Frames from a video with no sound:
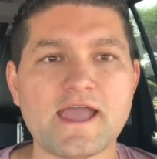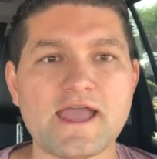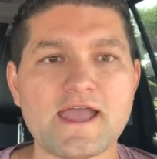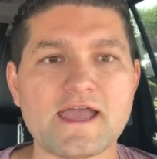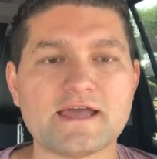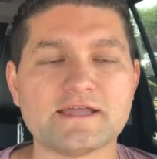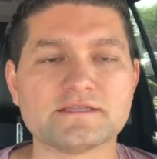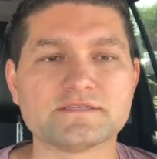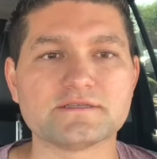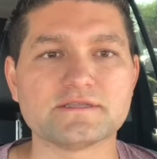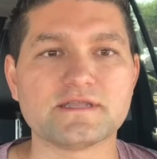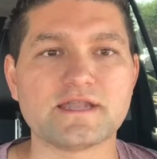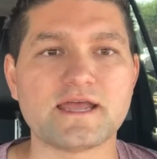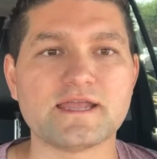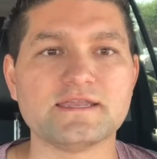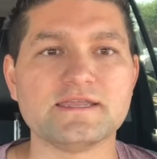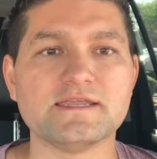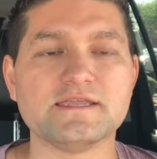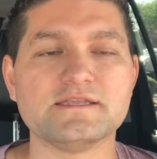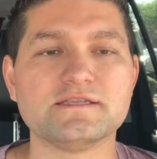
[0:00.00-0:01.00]
and so that I
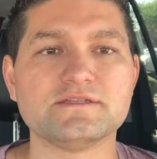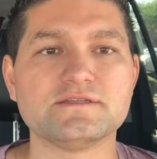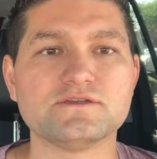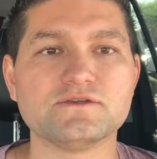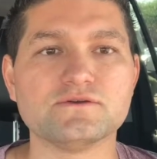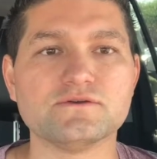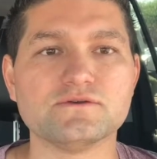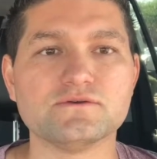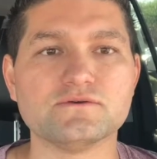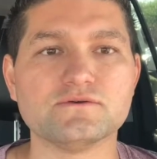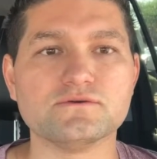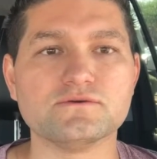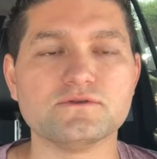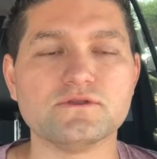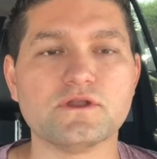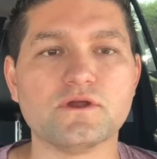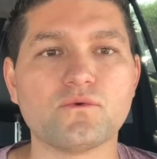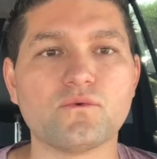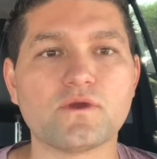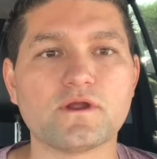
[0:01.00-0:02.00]
need to
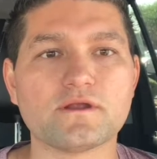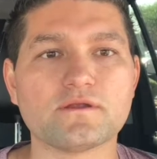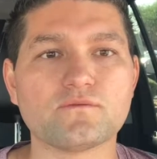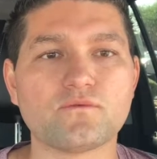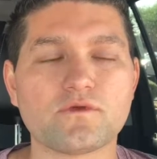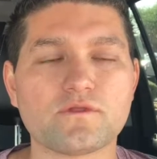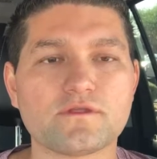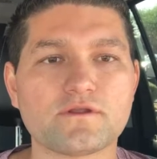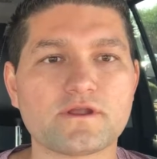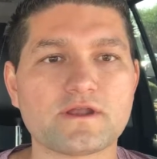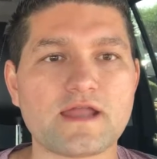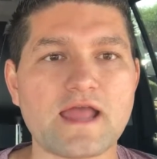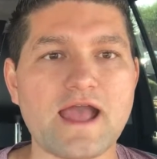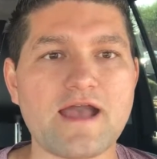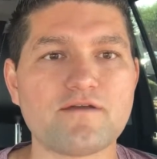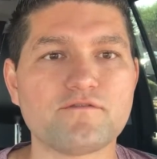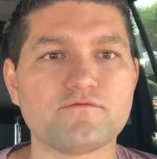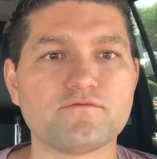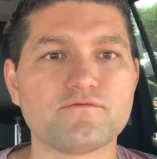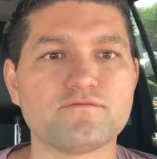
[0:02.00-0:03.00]
where they're going to
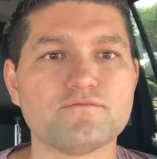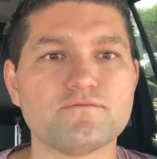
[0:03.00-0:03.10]
have